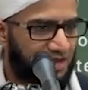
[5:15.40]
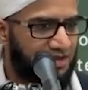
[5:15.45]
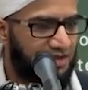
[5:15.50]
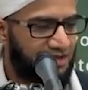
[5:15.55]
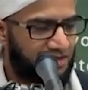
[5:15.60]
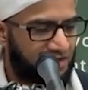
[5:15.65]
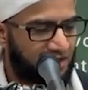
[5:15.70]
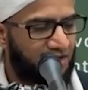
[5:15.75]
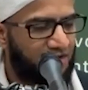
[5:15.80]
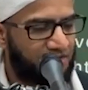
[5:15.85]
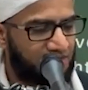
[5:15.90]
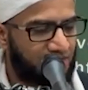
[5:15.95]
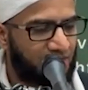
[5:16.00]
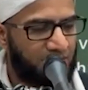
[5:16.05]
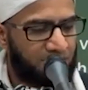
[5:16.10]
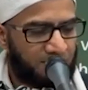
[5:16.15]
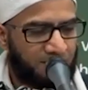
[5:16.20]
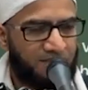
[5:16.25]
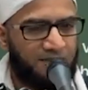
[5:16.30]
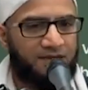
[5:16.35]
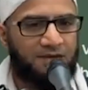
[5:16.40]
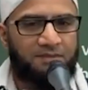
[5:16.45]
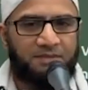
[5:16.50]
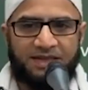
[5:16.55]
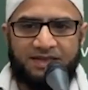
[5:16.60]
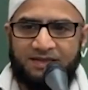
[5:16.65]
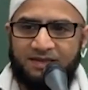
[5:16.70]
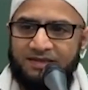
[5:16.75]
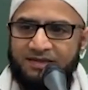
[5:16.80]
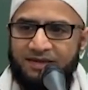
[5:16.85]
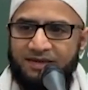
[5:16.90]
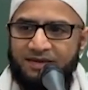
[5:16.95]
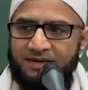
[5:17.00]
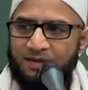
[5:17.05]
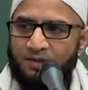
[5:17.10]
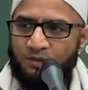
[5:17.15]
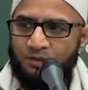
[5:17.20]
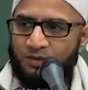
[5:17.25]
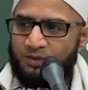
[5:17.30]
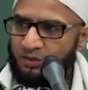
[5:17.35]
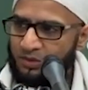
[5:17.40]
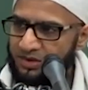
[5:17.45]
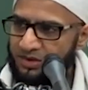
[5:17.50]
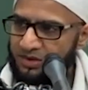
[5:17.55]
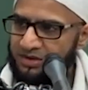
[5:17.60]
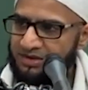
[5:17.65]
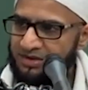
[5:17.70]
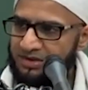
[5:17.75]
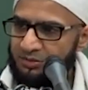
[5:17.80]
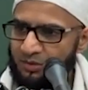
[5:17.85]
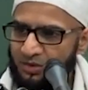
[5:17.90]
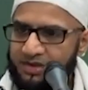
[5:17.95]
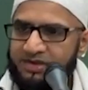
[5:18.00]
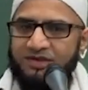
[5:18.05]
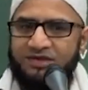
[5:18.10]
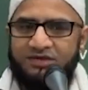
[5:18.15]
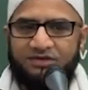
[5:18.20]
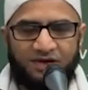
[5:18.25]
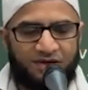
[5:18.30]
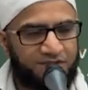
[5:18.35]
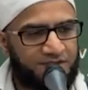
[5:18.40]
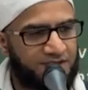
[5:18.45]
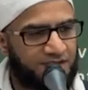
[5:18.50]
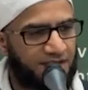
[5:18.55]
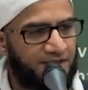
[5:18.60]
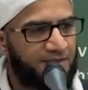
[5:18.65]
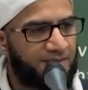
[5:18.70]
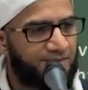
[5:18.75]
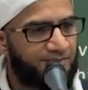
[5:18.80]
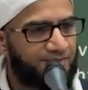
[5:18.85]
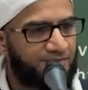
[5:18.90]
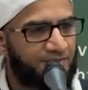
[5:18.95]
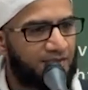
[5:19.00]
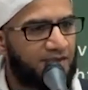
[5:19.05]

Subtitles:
The hadith carries on, I'm going to complete it. What is it? What is this trying to say?